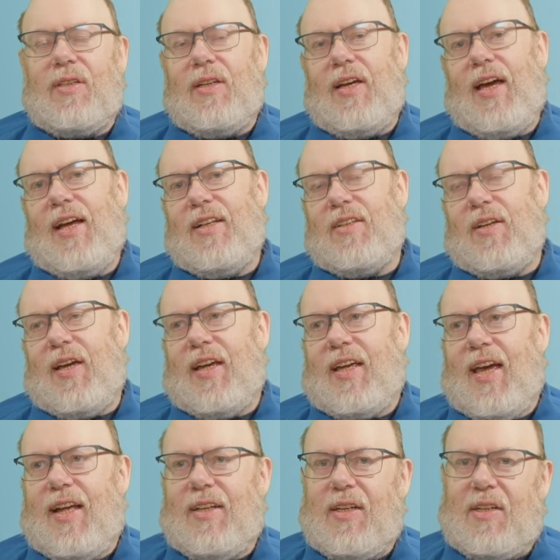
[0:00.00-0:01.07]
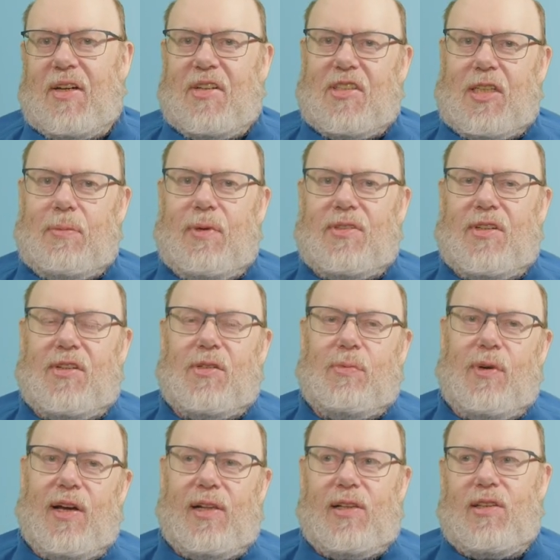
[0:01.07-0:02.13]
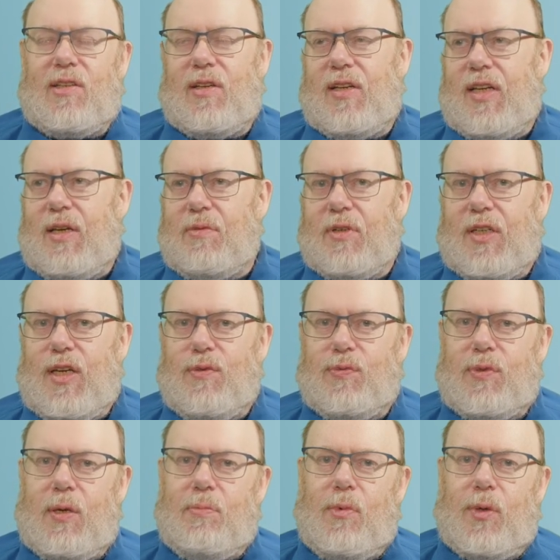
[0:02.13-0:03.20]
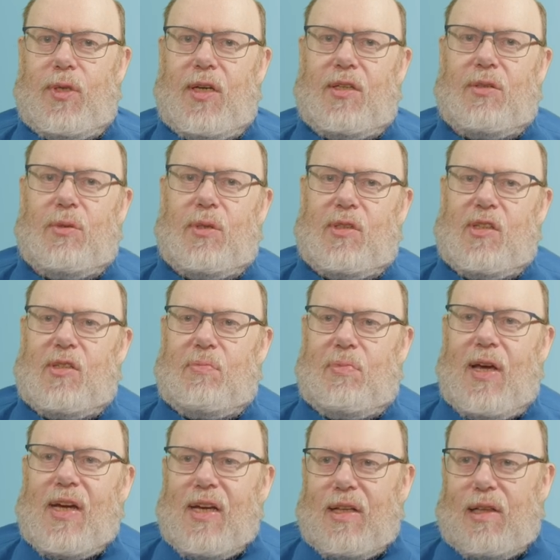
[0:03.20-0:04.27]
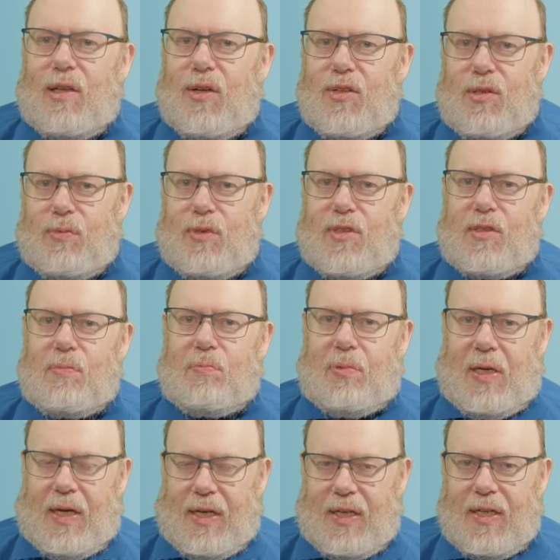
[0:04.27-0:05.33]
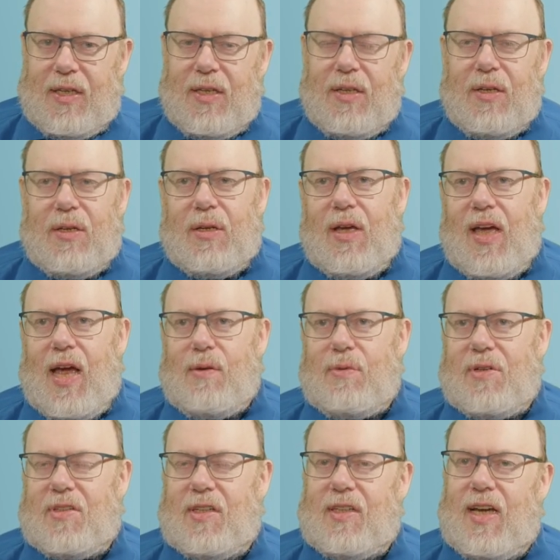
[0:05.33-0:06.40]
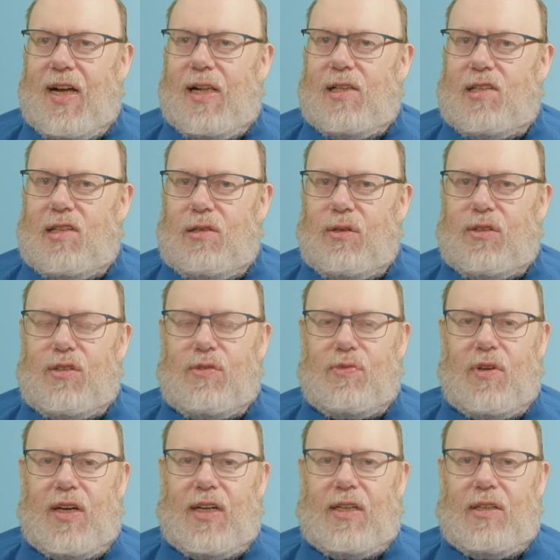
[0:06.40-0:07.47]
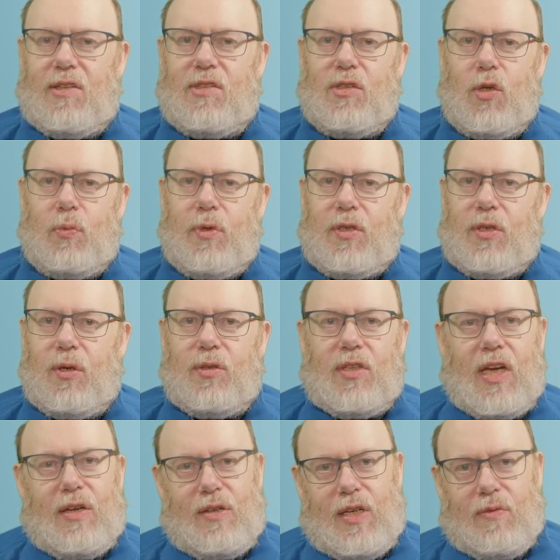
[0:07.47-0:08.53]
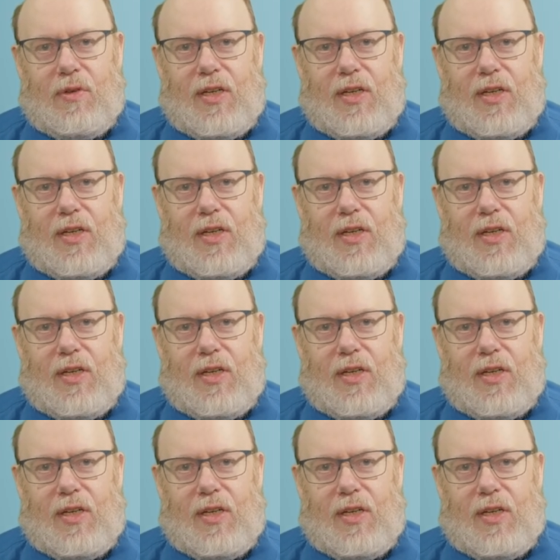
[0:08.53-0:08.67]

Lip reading: and again, the customer says, well, even if we monitor this packet loss with ping, everything else looks fine. So we don't even